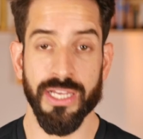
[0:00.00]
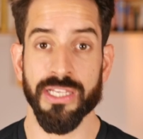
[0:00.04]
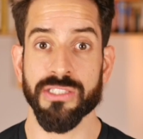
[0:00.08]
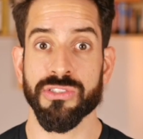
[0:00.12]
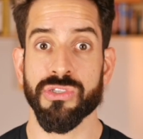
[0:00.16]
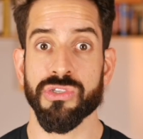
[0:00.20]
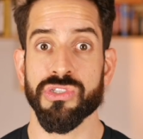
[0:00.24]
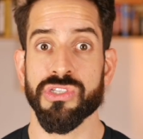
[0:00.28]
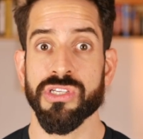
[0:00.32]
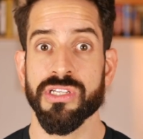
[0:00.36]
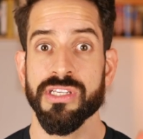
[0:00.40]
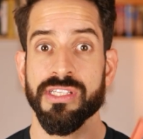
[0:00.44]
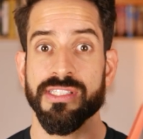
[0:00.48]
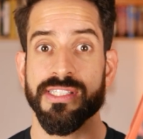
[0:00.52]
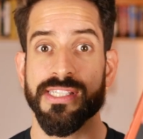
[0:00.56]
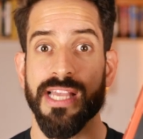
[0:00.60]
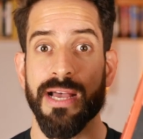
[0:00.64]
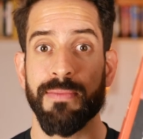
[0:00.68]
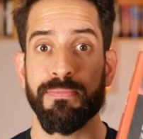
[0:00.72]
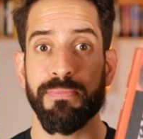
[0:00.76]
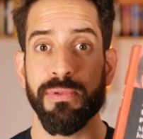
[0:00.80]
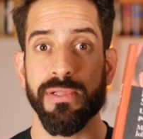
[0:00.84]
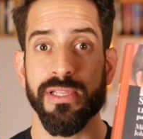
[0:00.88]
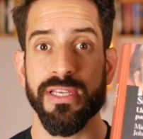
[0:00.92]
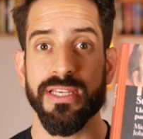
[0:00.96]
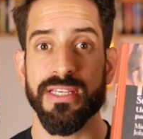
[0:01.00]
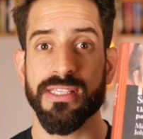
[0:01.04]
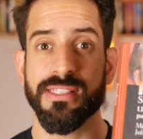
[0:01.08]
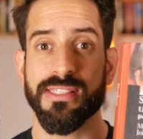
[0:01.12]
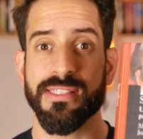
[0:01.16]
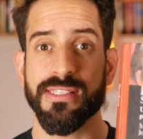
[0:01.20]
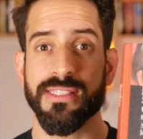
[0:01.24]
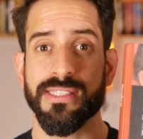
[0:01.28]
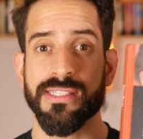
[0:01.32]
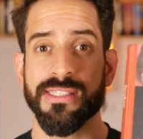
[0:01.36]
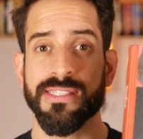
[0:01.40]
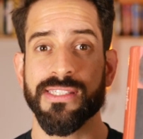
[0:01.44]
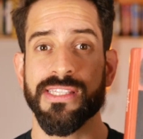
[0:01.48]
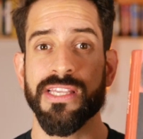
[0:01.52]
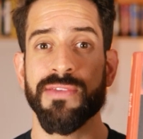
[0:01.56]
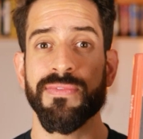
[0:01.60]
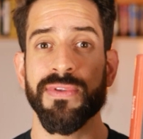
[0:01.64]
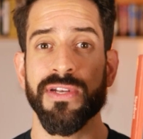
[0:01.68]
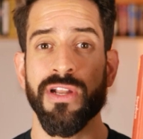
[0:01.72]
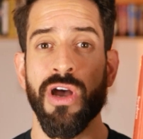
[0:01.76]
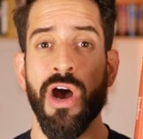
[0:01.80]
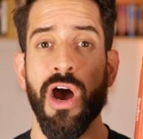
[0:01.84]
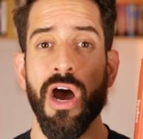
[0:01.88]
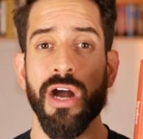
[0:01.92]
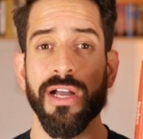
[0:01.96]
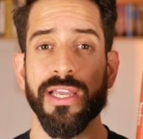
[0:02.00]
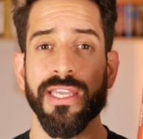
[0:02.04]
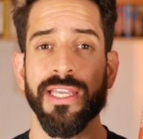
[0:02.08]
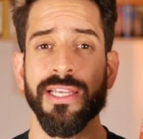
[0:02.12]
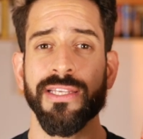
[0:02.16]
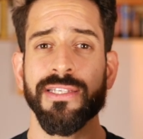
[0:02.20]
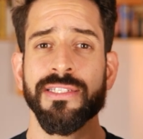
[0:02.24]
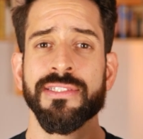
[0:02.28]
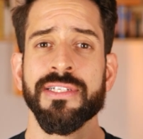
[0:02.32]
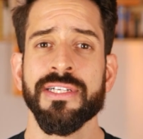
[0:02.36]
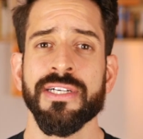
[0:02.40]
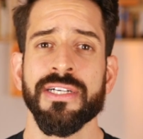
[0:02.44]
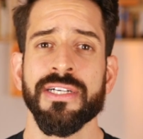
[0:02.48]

Such an example is Stephen Hawking.